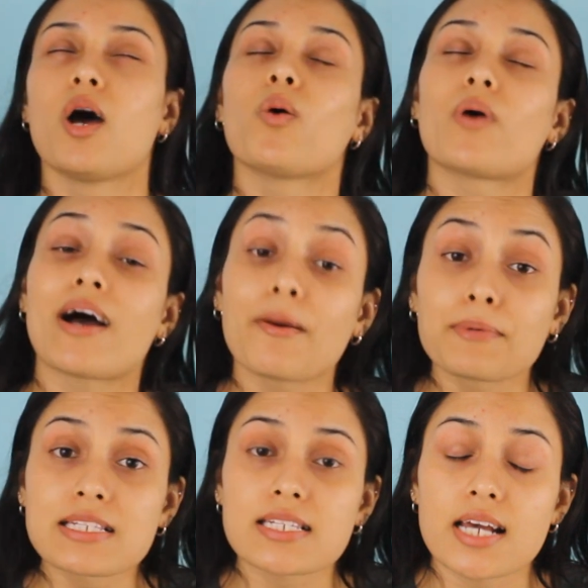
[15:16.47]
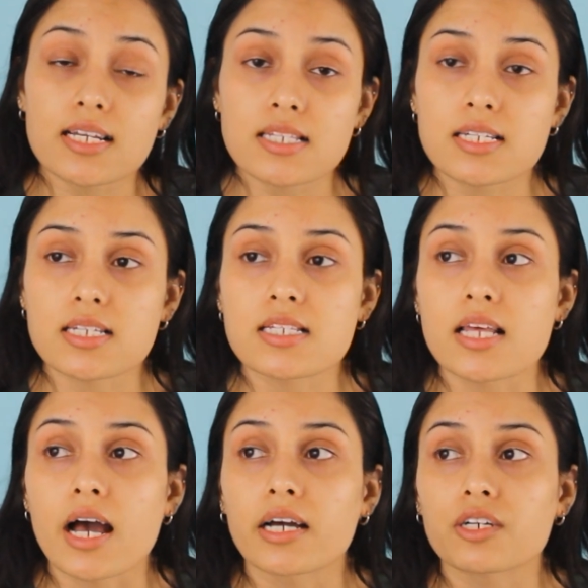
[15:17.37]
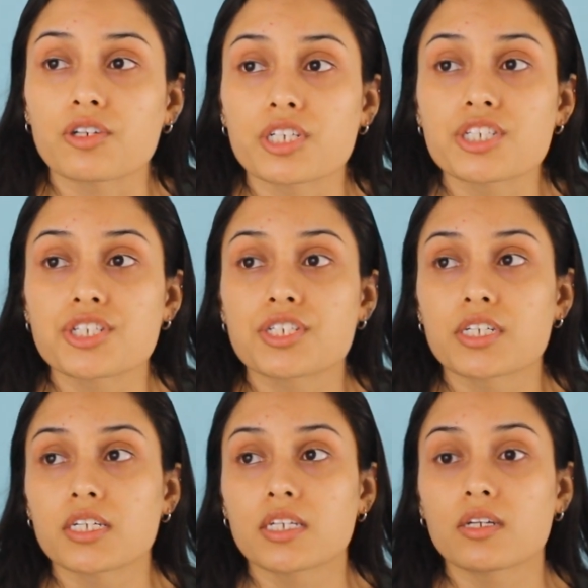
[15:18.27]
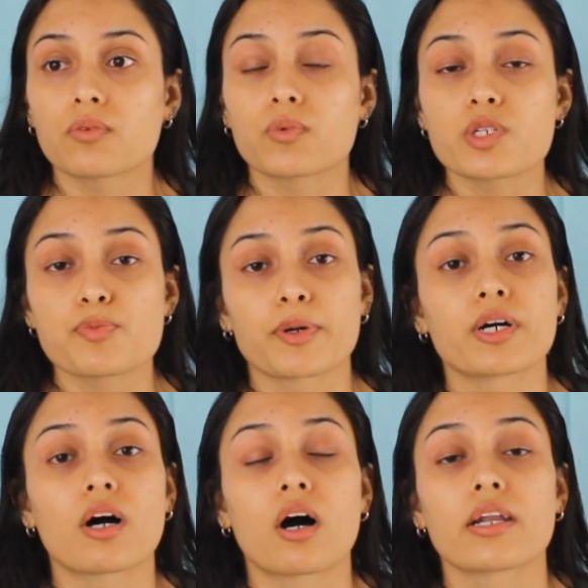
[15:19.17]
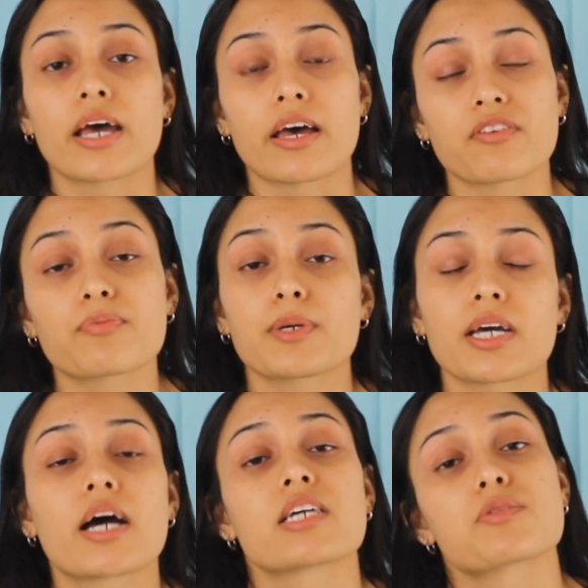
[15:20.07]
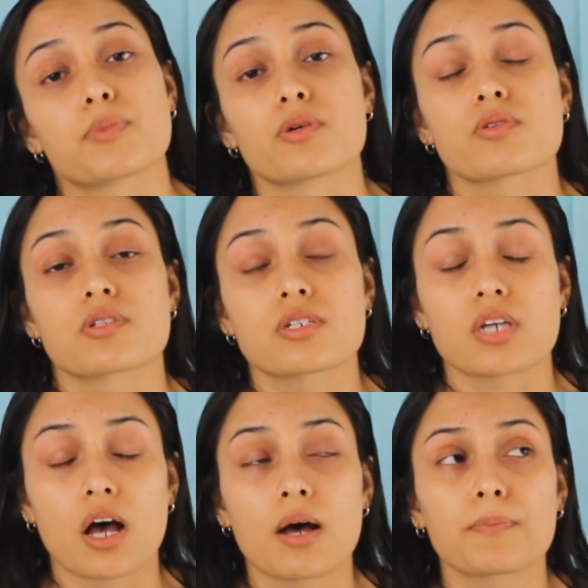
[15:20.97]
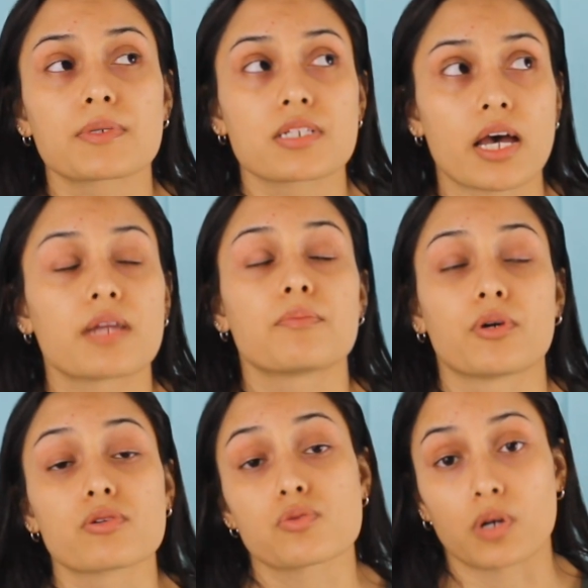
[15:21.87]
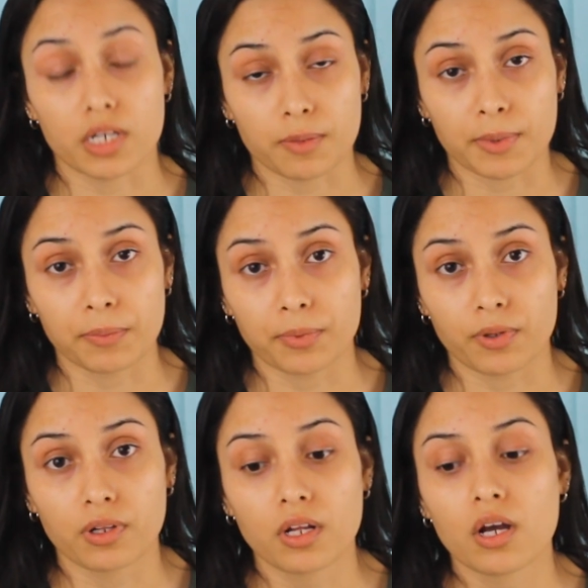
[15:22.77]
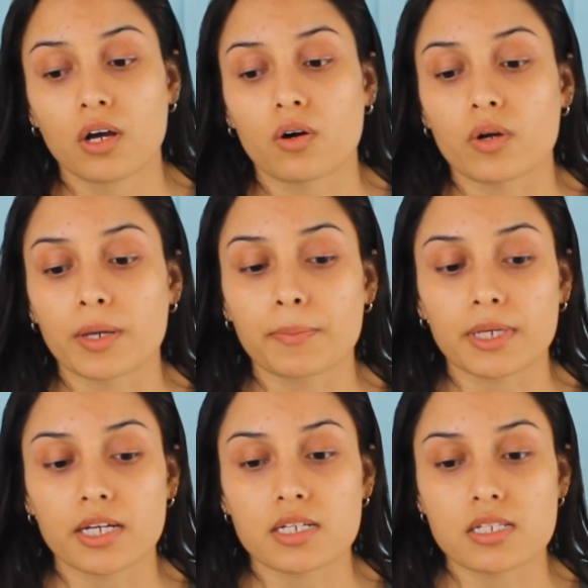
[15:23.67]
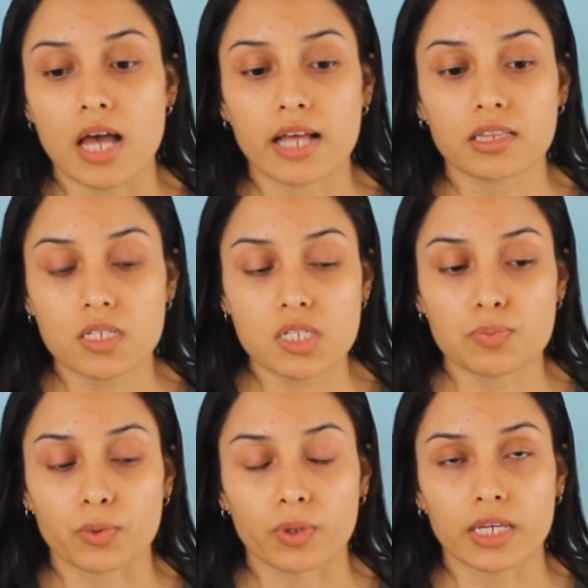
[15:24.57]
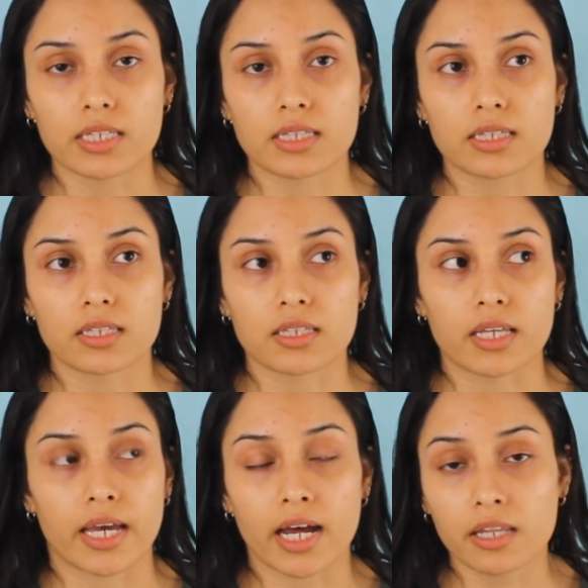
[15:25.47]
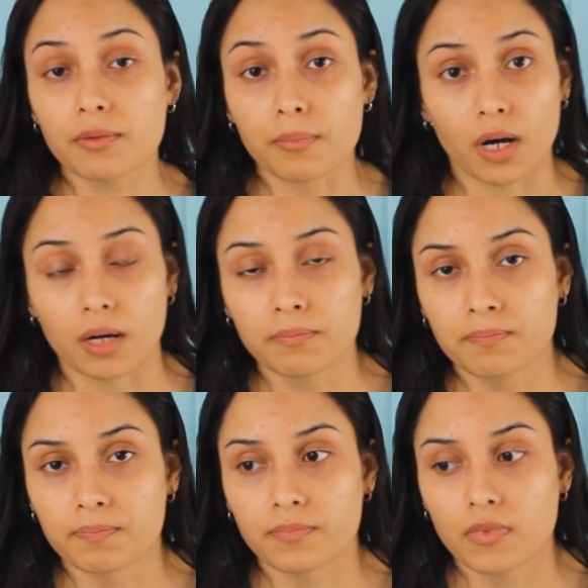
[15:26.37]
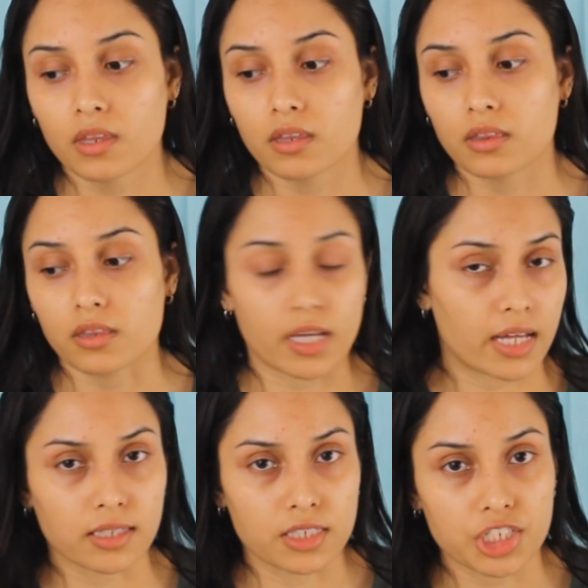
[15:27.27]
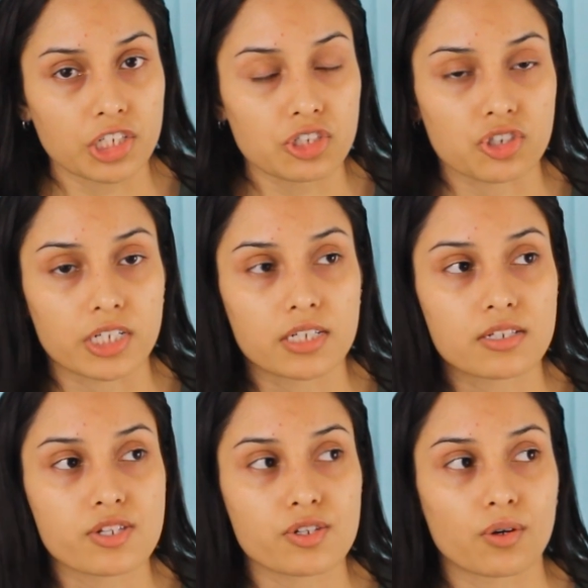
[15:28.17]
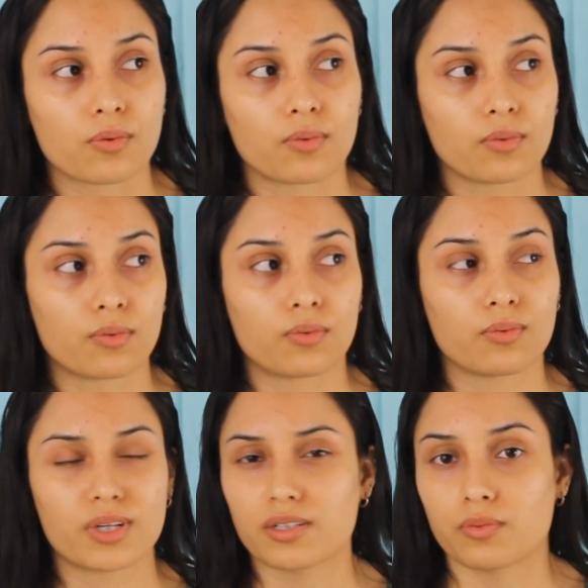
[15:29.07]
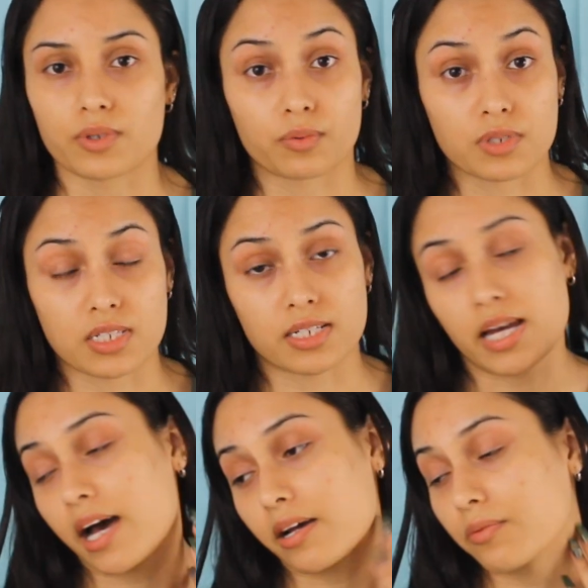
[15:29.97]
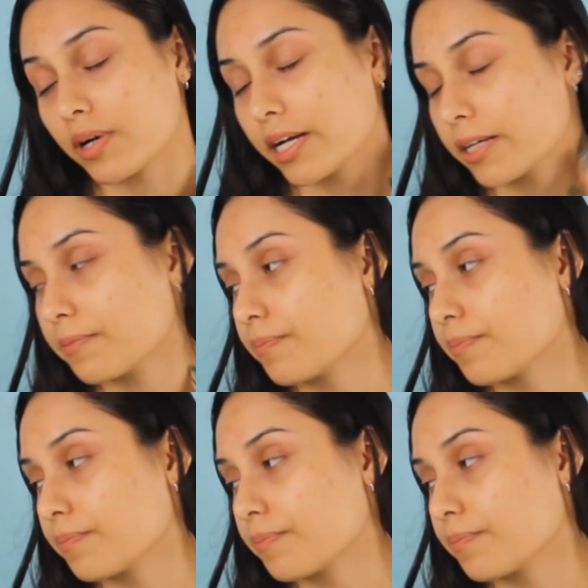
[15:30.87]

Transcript: what happens next is that Christian was put on FBI's top 10 most wanted people. Okay, because at this point, they had the mom, they had the children, so where was the dad, right?